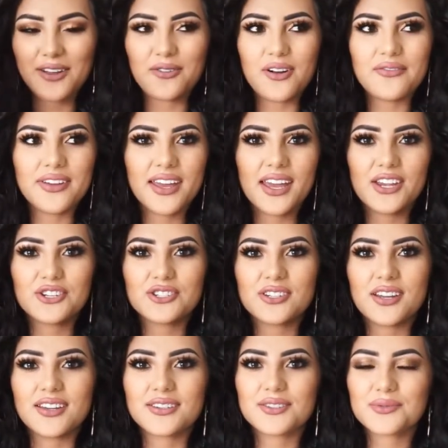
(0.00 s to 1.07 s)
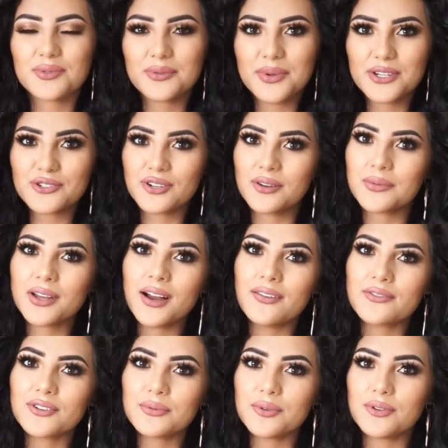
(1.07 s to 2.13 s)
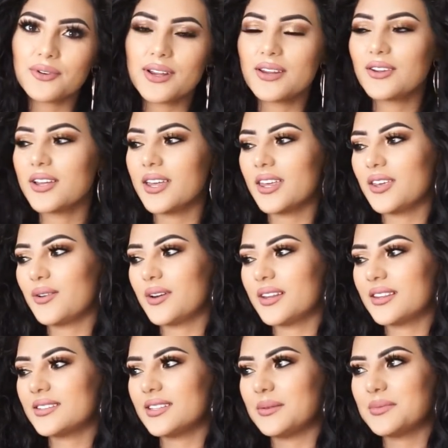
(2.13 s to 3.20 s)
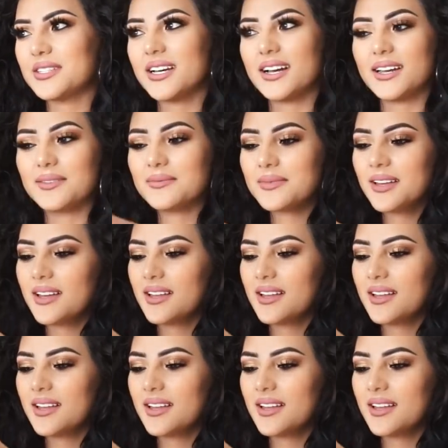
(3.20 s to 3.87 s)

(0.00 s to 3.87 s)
go on vacation, I just wanna make sure I'm comfortable and looking cute at the same time.